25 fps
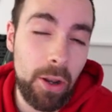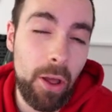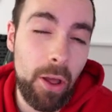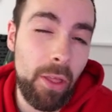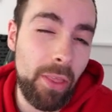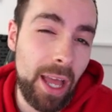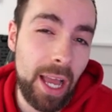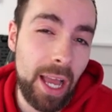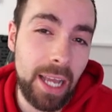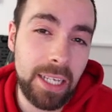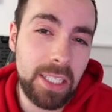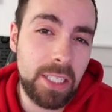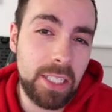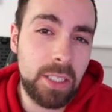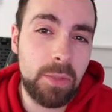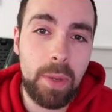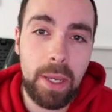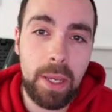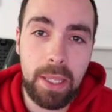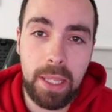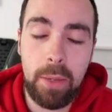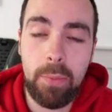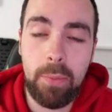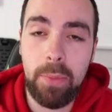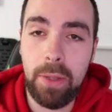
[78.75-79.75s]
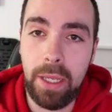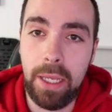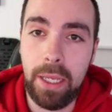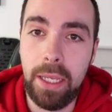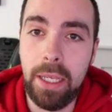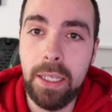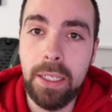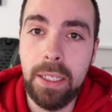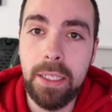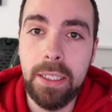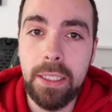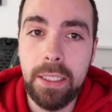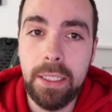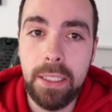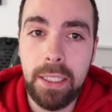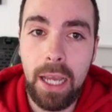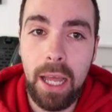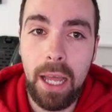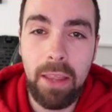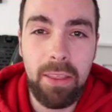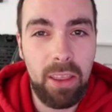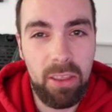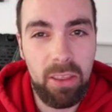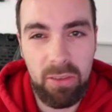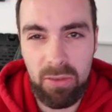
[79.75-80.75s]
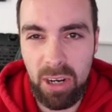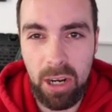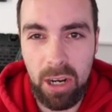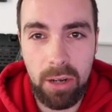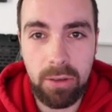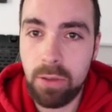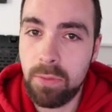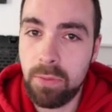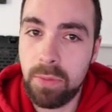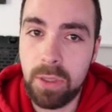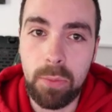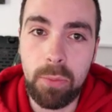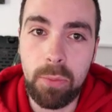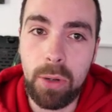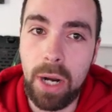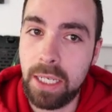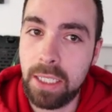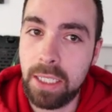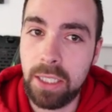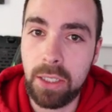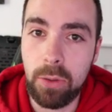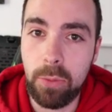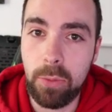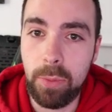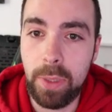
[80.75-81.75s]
Not that I suspect they play it. I think 3 no trumps are practical,